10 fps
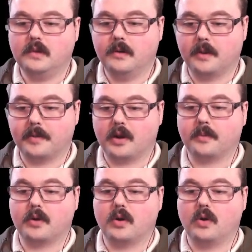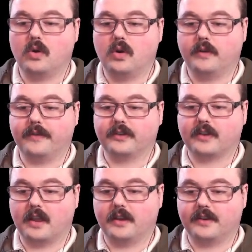To pick up all of the
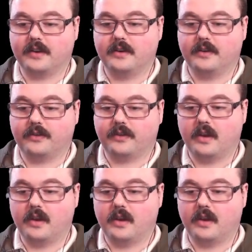skeletons,